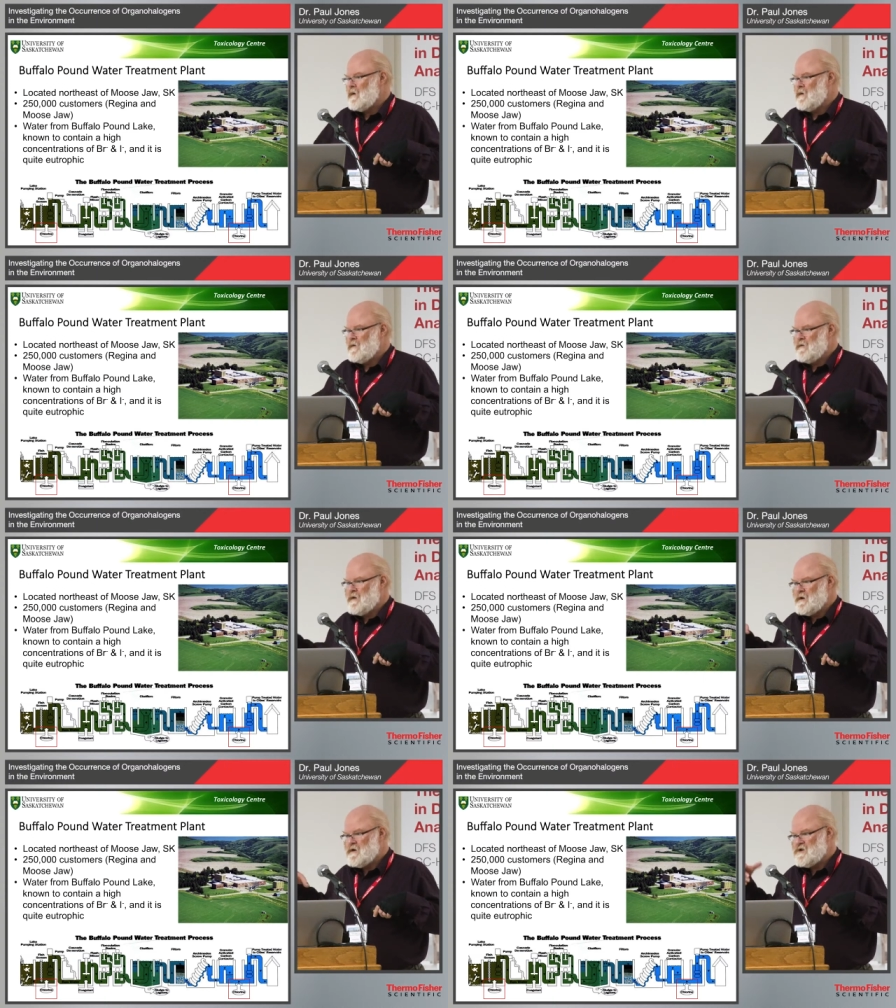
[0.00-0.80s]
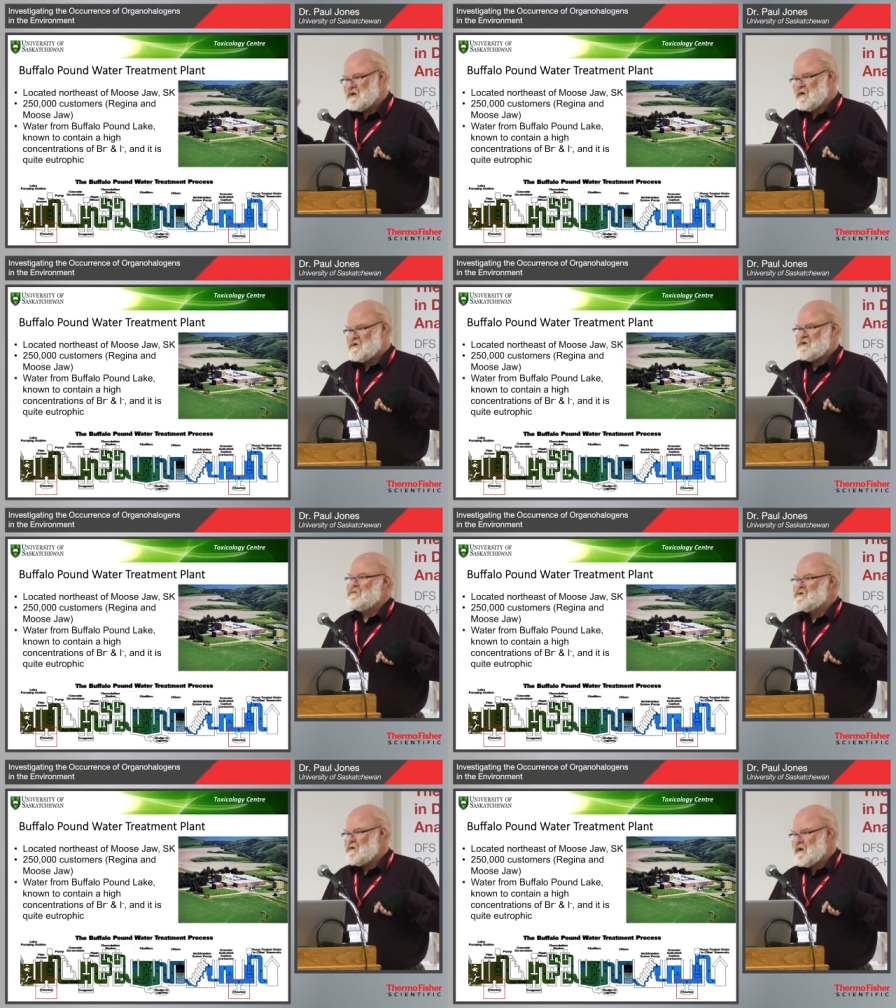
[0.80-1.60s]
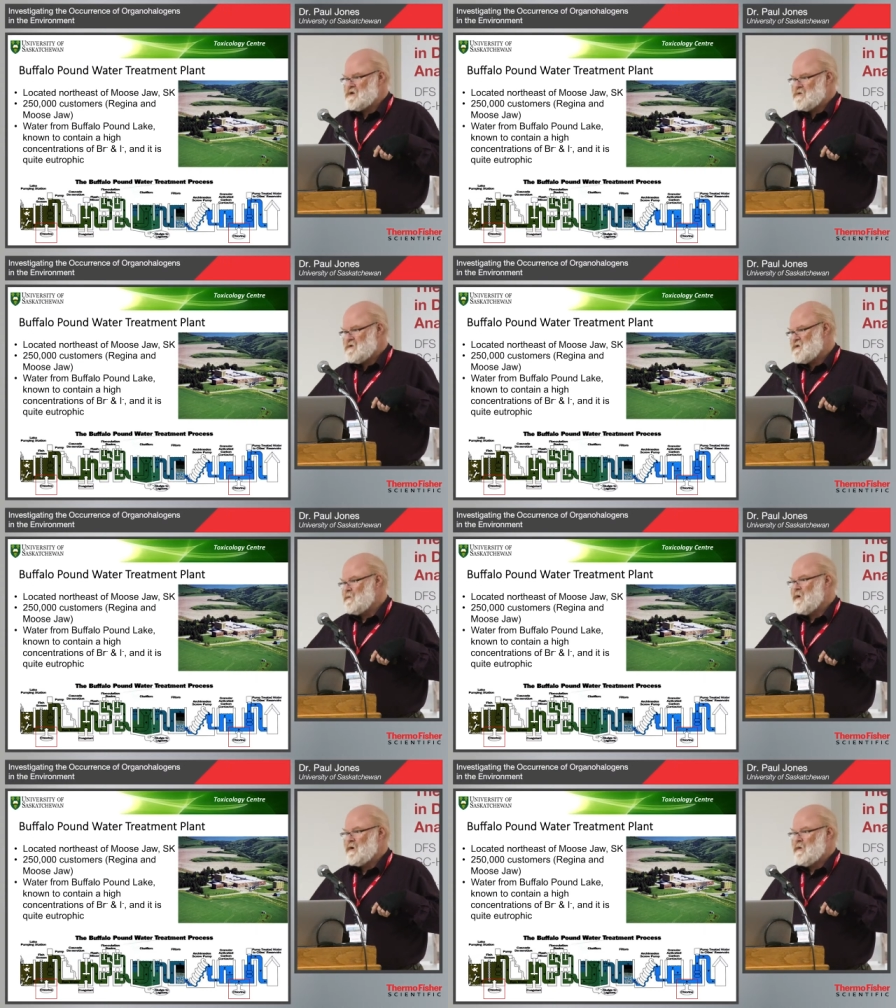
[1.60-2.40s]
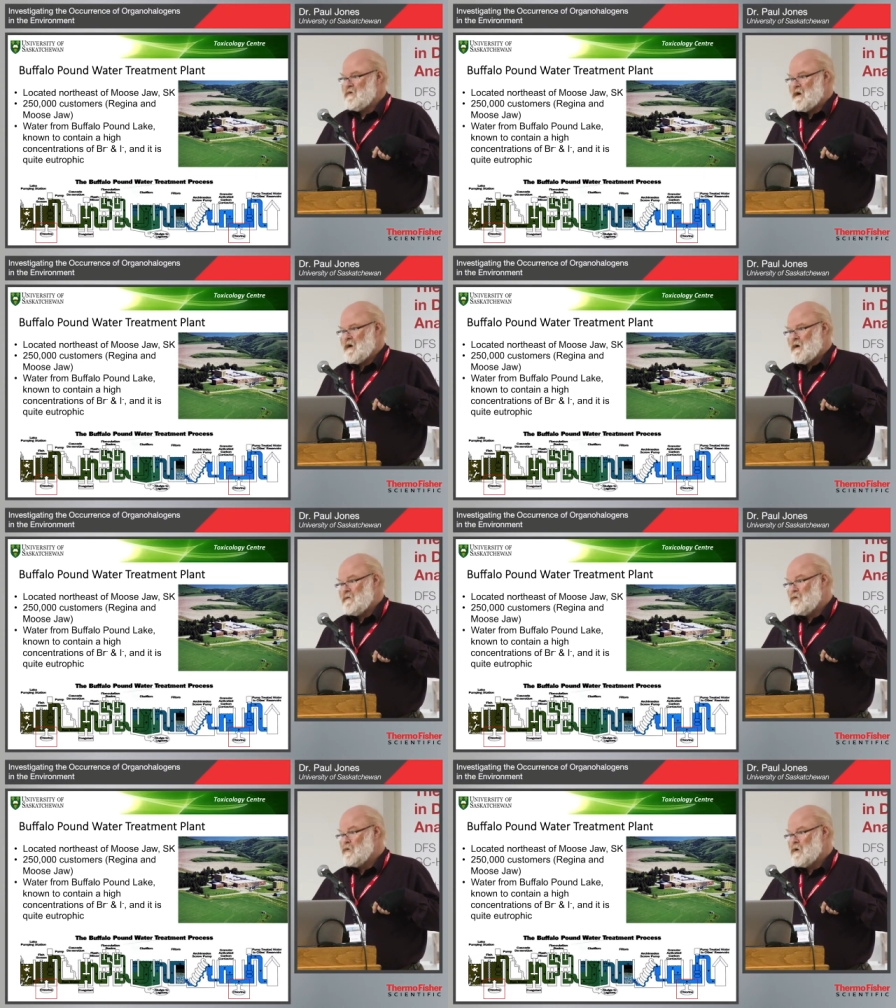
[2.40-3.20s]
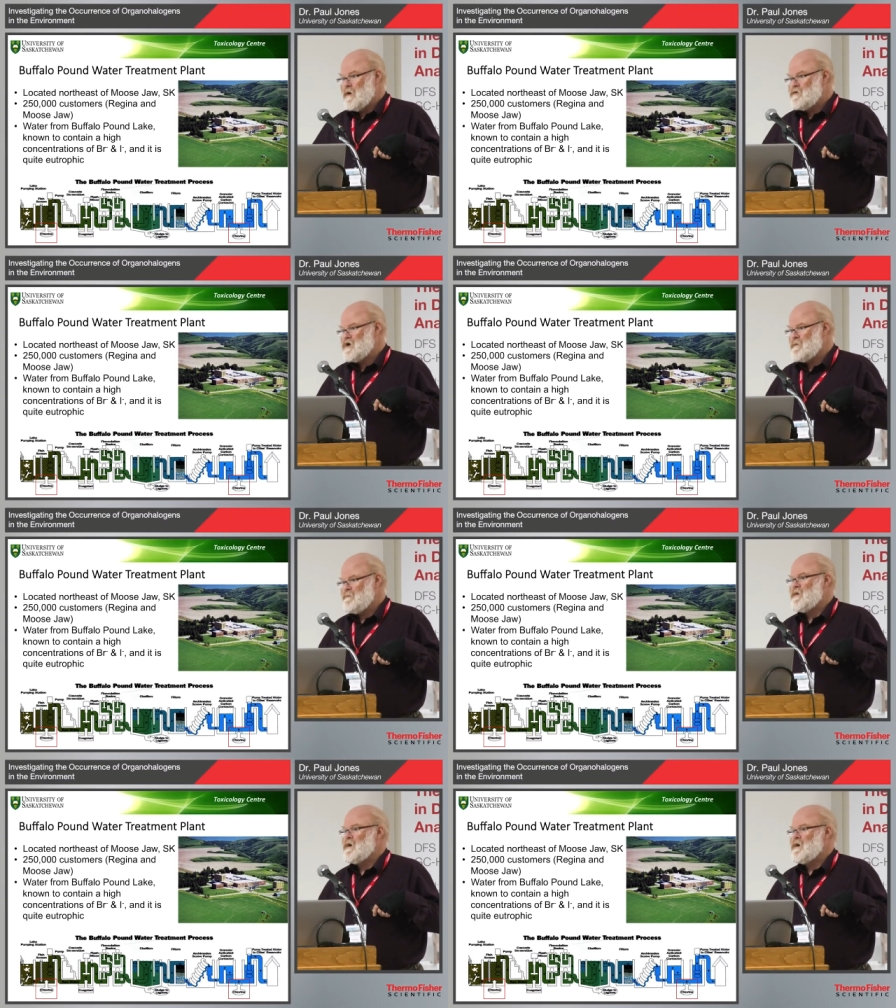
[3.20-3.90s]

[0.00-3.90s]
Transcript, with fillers: a lot of the geological structure is the bottom of a former ocean,